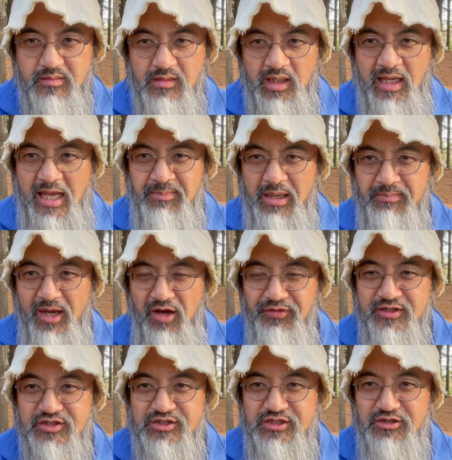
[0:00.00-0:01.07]
And my mouth
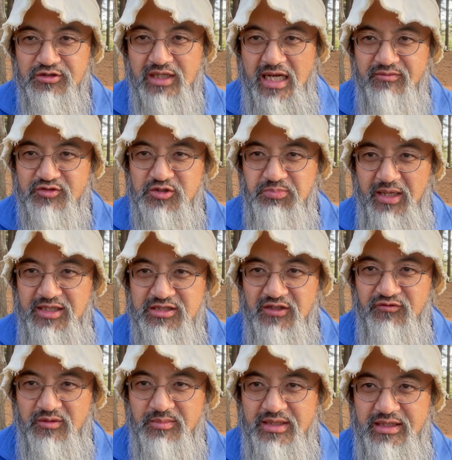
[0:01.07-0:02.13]
is still kind of spicy
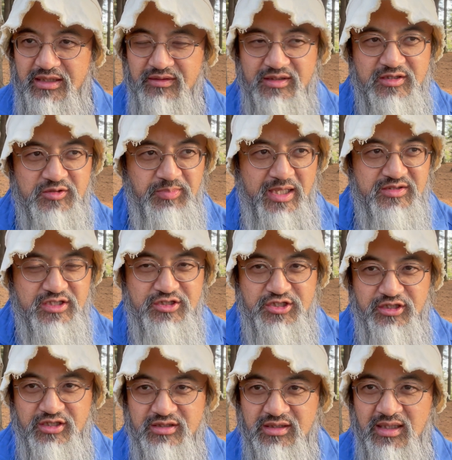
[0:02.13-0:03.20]
from eating the spicy
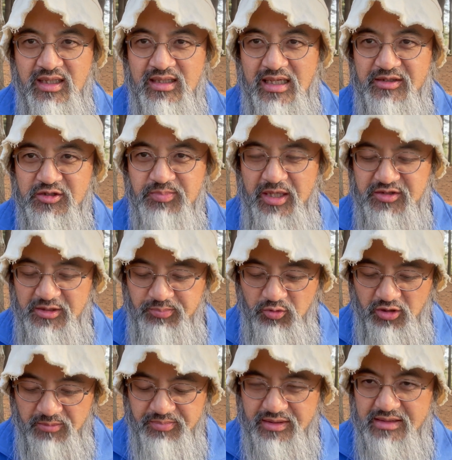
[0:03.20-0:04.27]
chicken and the spicy
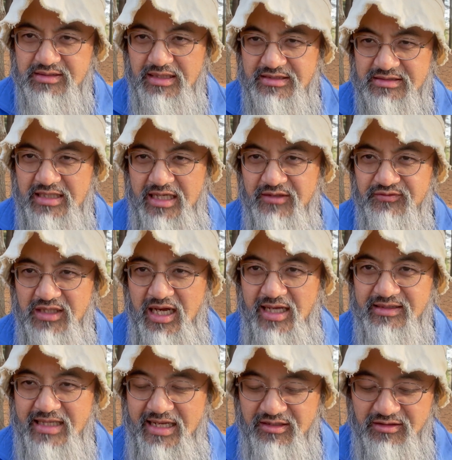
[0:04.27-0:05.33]
pork, but it's kind of dying
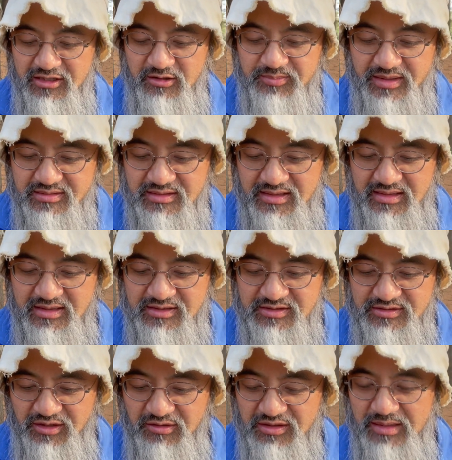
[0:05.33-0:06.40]
down a little bit.
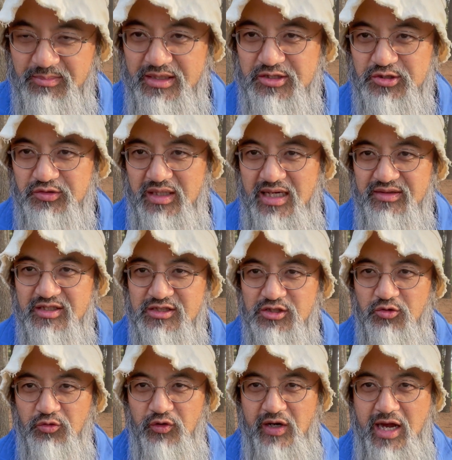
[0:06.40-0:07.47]
So let me try this
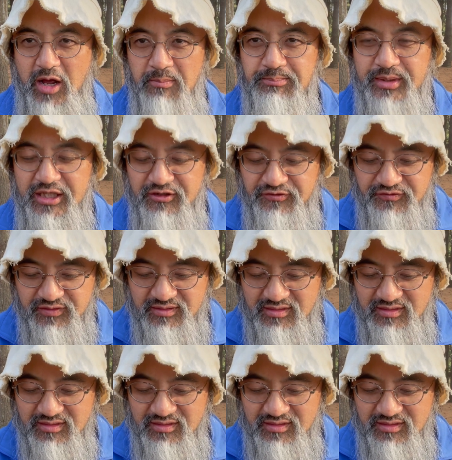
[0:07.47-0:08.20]
ground beef.